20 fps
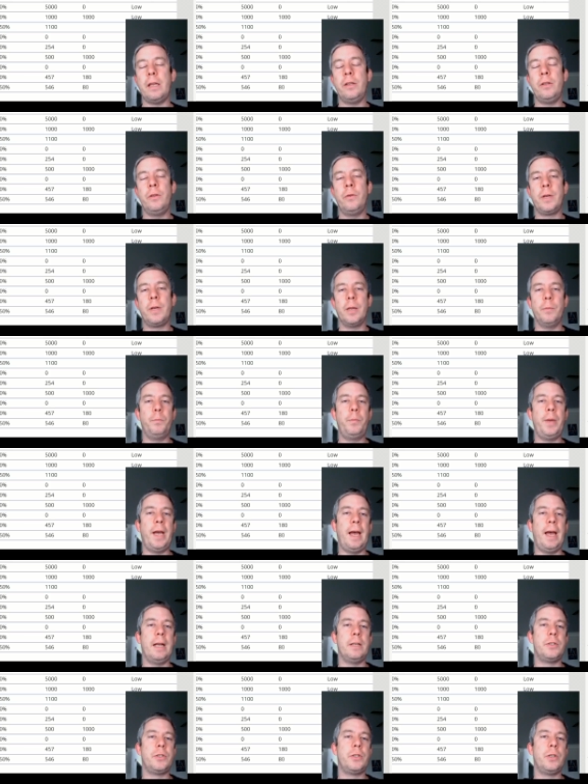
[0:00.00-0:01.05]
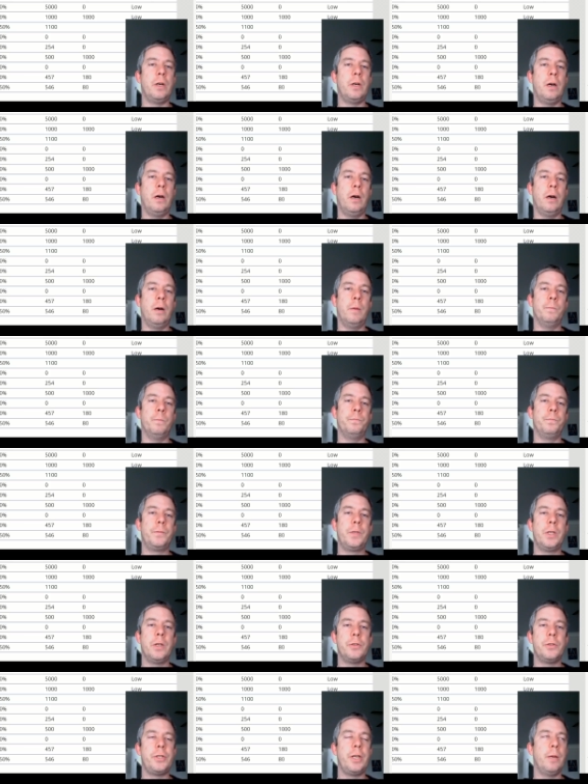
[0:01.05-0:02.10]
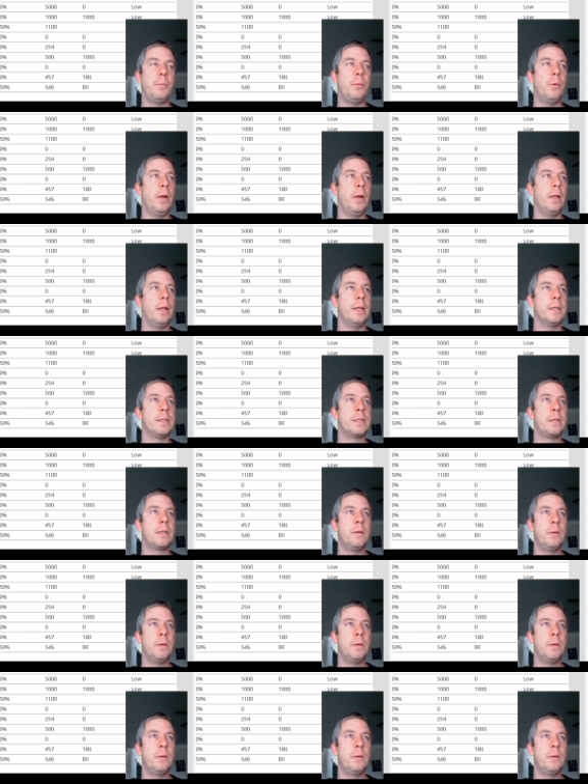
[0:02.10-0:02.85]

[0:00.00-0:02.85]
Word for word: you can patch um, your SharePoint list.